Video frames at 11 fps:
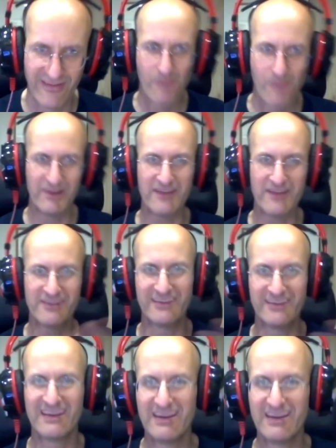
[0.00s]
but that
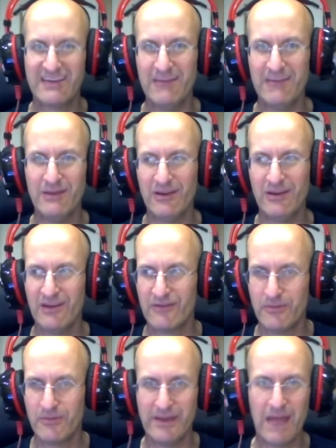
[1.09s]
doesn't keep me from
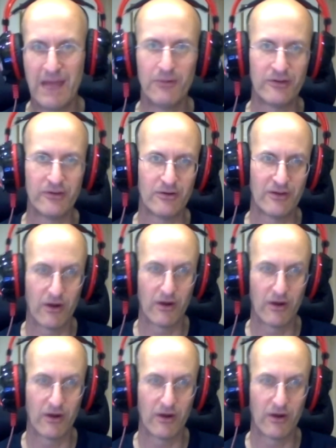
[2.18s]
being able to,